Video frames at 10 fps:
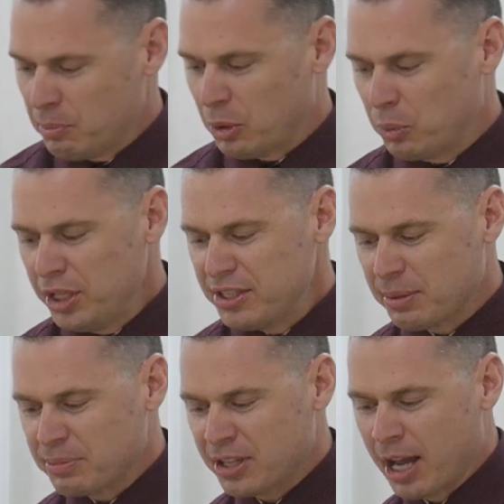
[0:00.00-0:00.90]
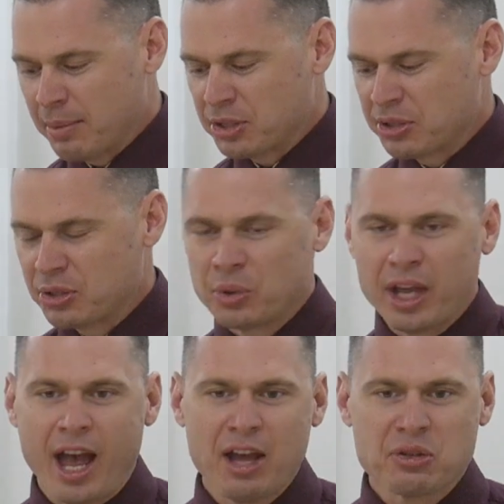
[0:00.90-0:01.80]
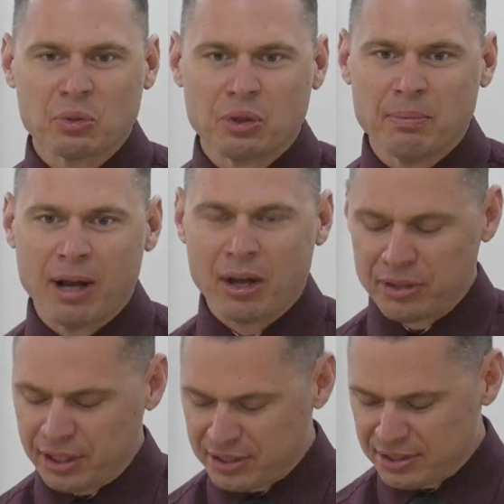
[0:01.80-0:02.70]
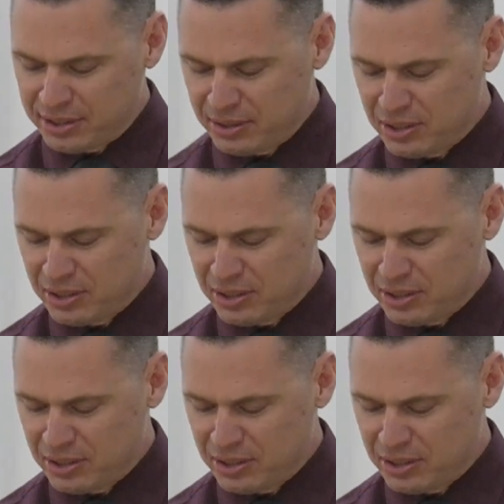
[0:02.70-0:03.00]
But we sometimes are so casual about this